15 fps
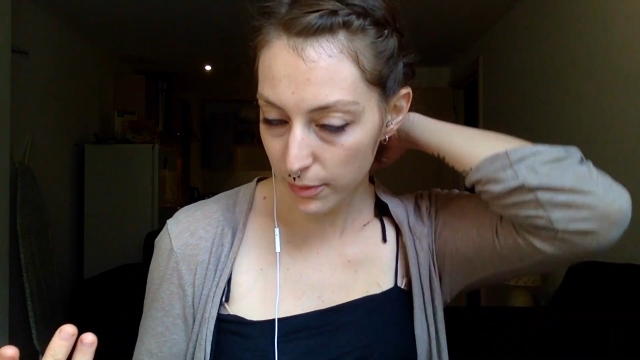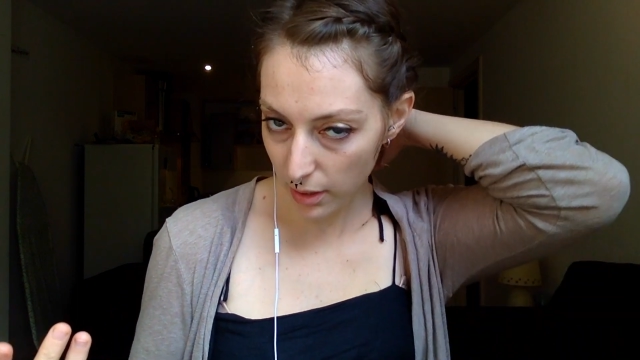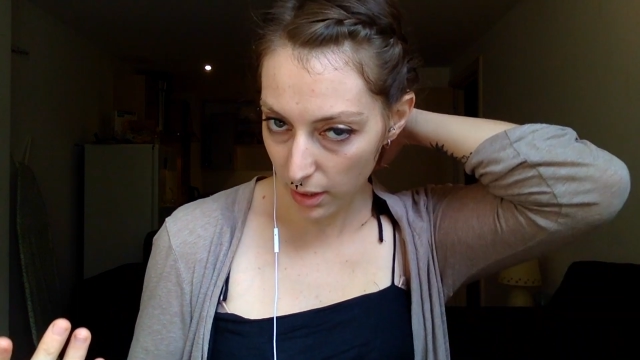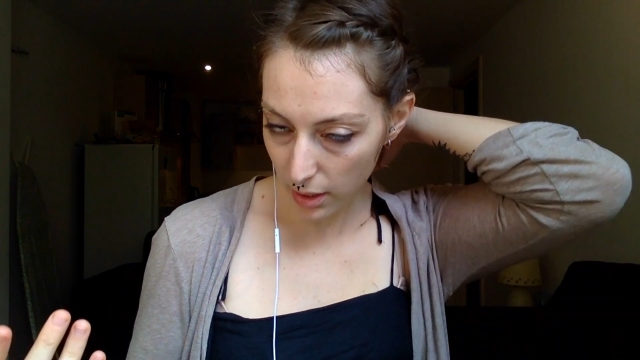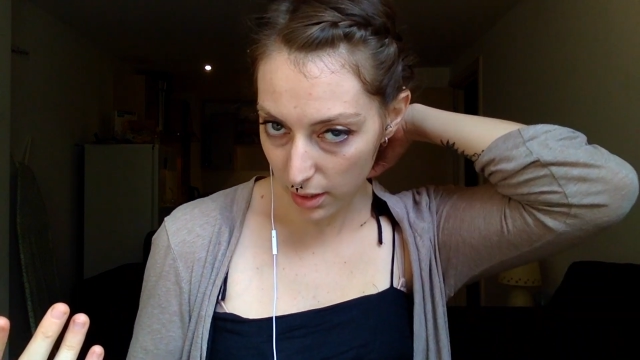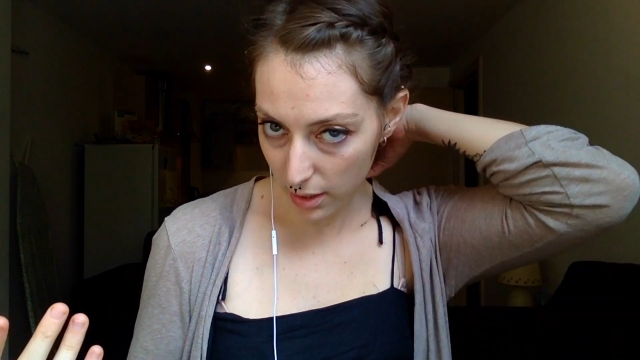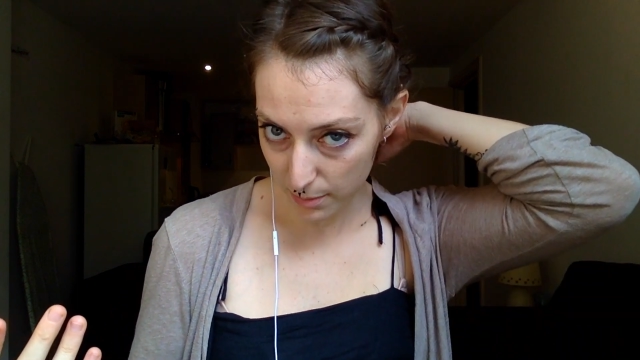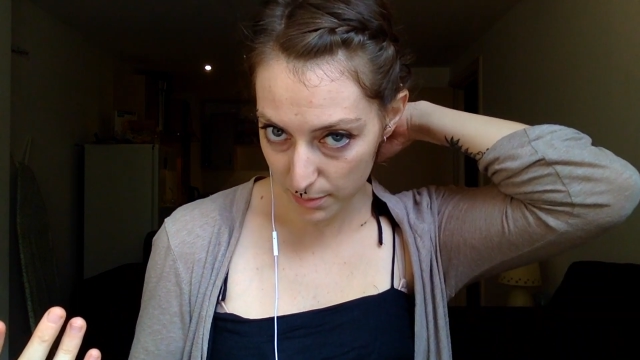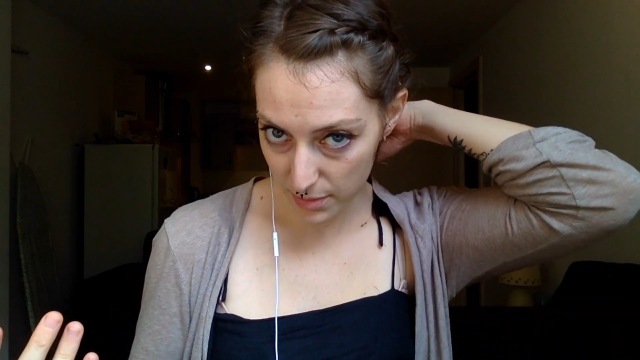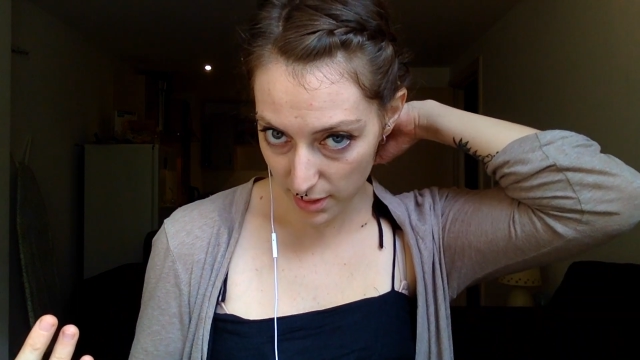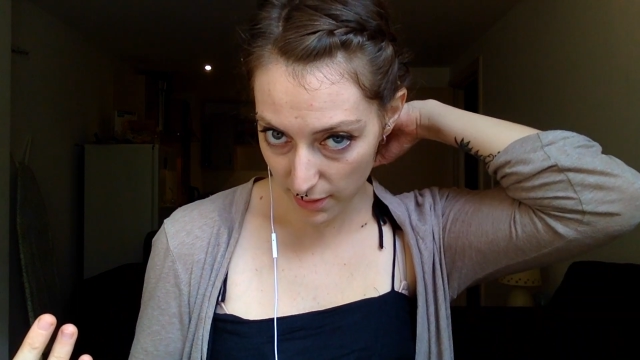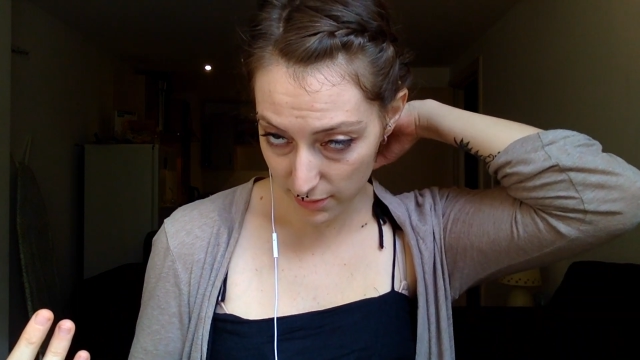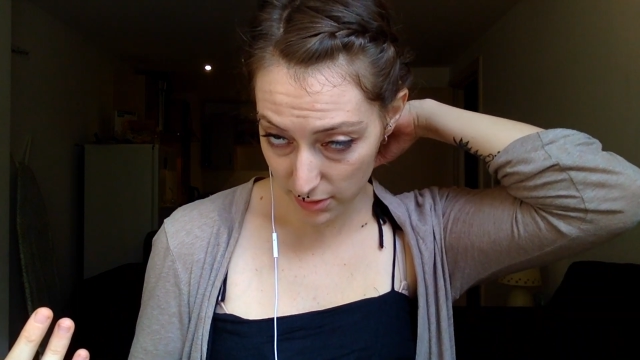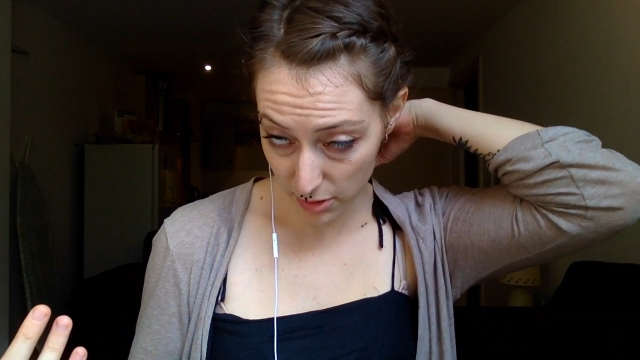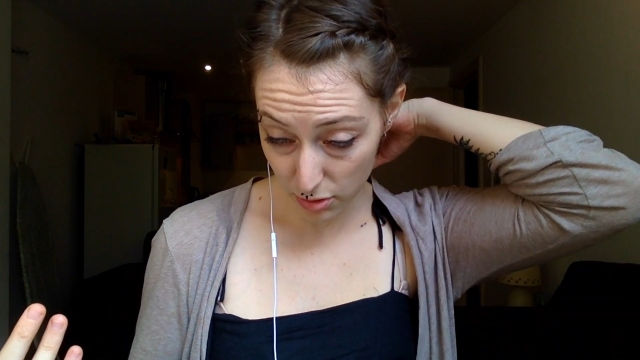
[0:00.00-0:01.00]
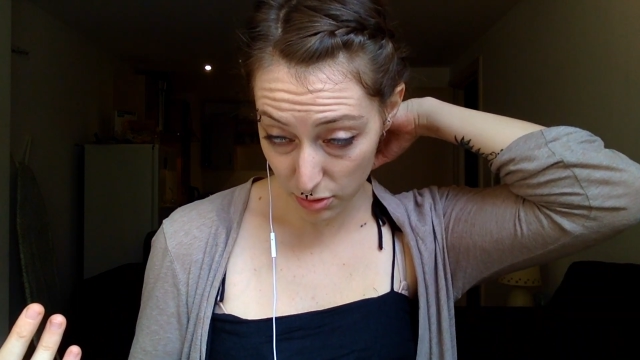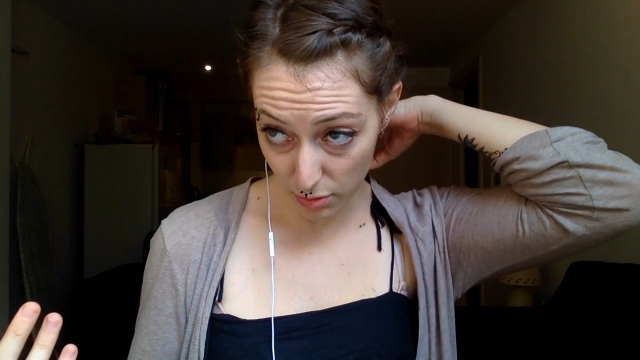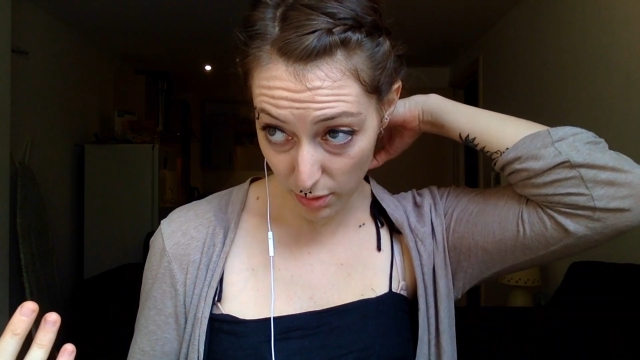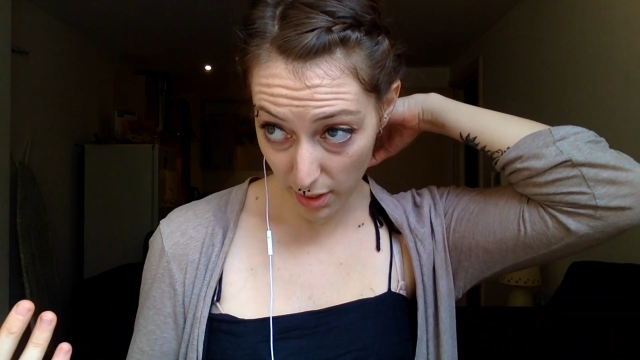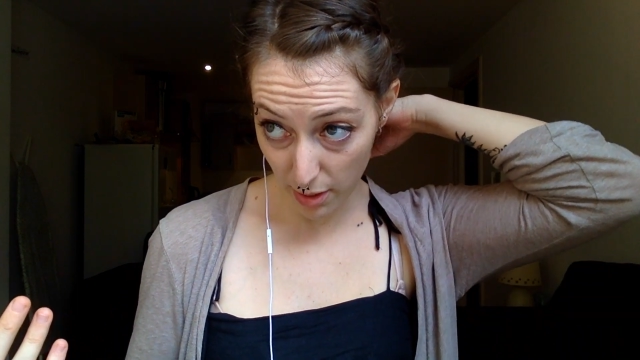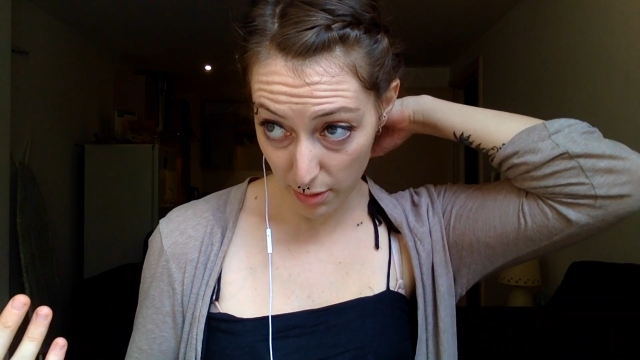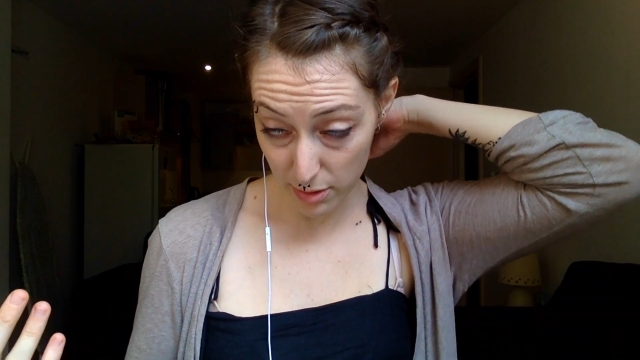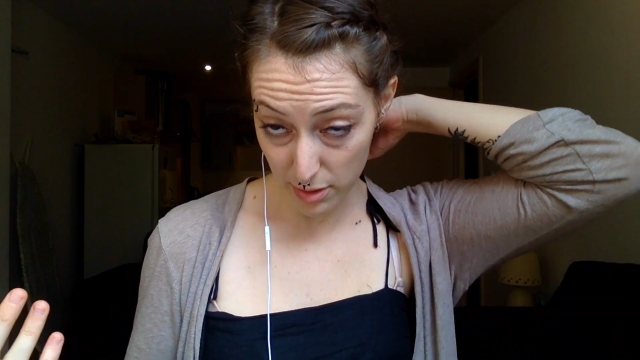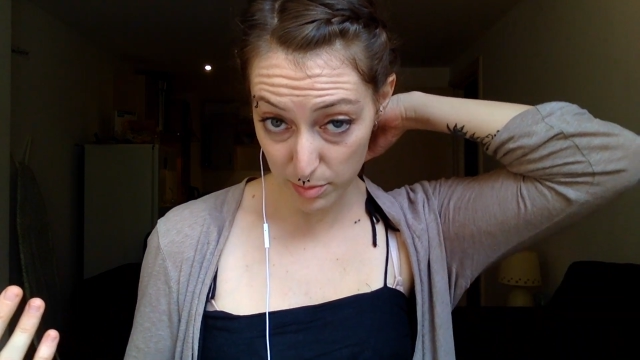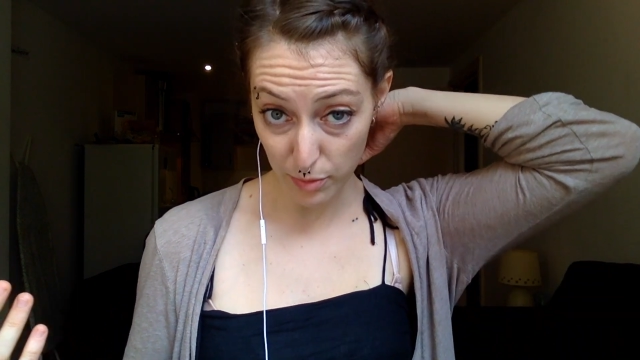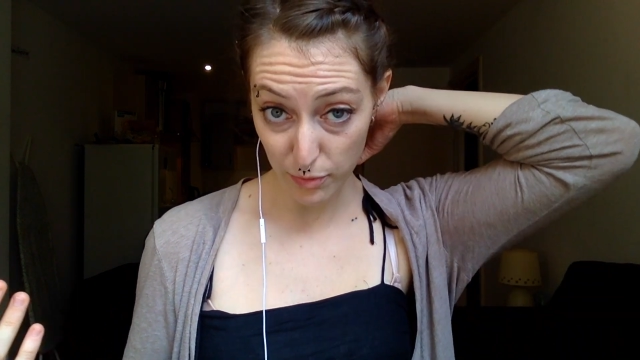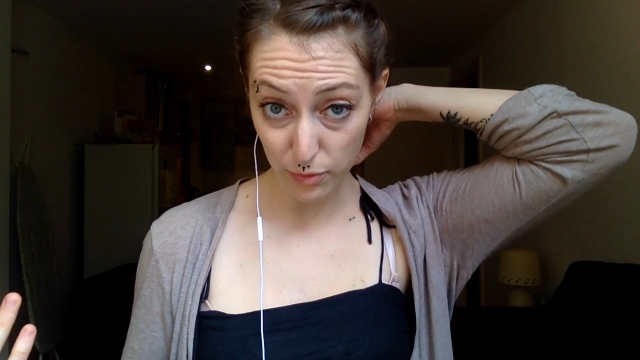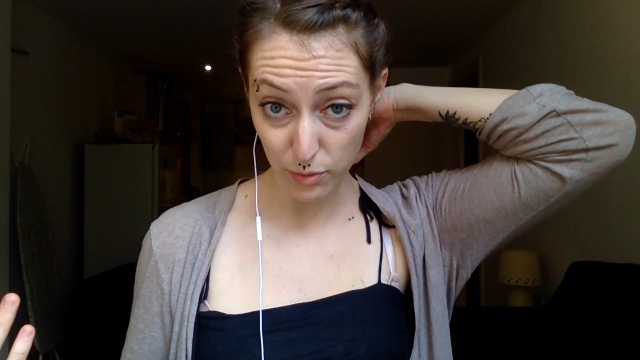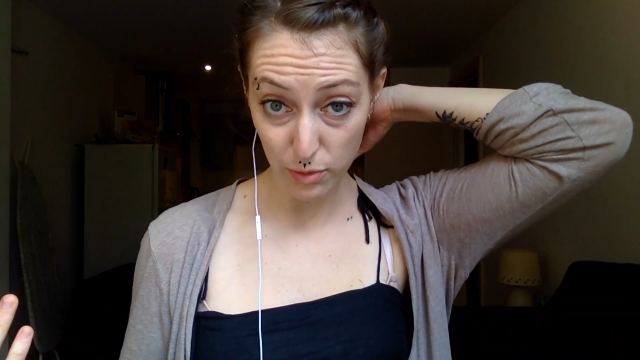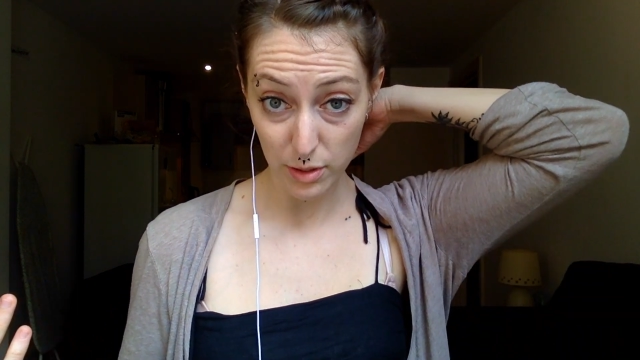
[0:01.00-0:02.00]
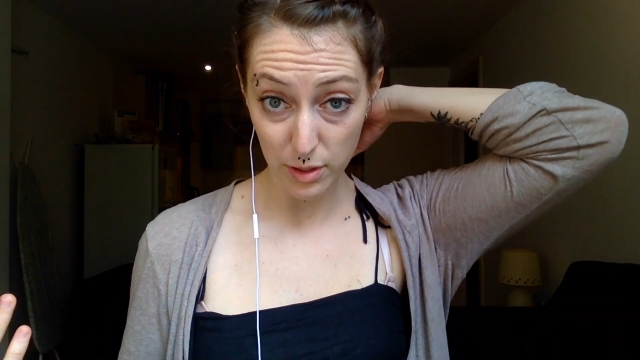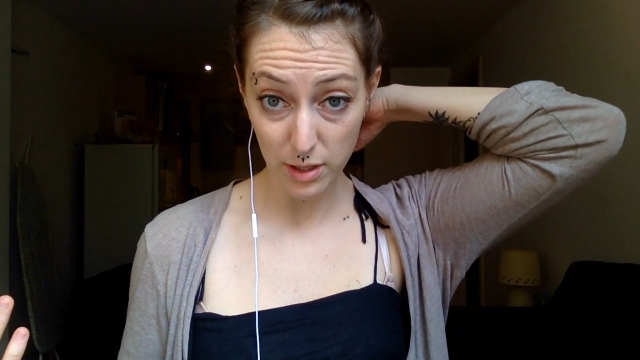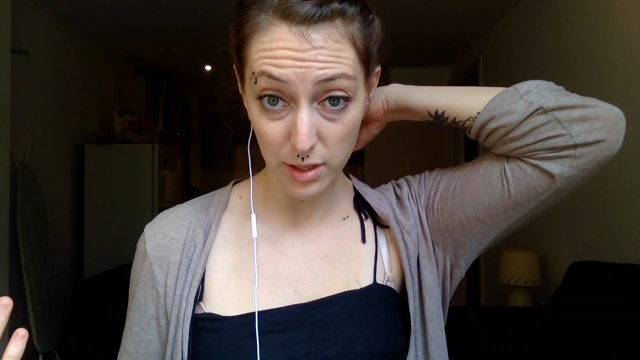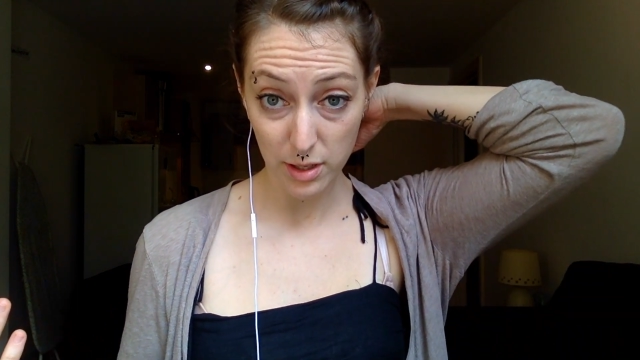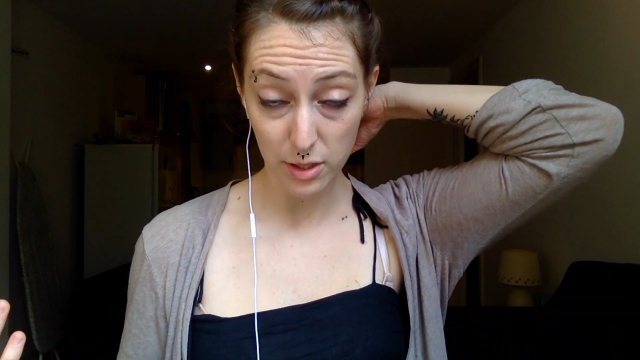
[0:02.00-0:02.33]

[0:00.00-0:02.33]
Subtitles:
72 hours before